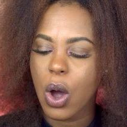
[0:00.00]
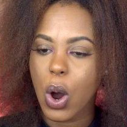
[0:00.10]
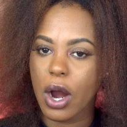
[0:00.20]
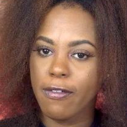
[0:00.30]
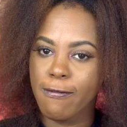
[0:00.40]

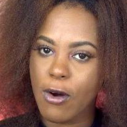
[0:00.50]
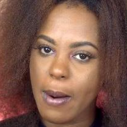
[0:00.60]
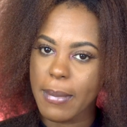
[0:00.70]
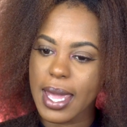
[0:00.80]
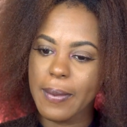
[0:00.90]
or for
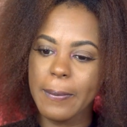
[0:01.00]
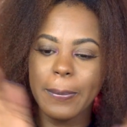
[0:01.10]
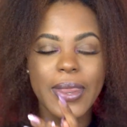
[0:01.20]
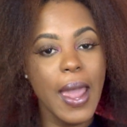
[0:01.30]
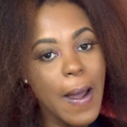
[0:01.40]
me,
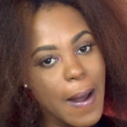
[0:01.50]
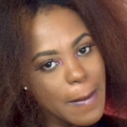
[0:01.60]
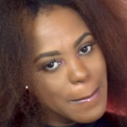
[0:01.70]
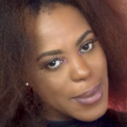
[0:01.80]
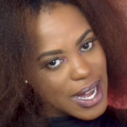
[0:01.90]

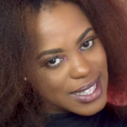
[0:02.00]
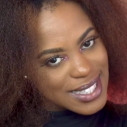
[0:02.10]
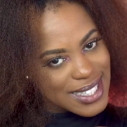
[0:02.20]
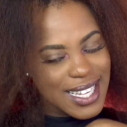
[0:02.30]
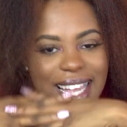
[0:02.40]

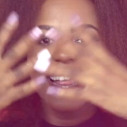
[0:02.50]
but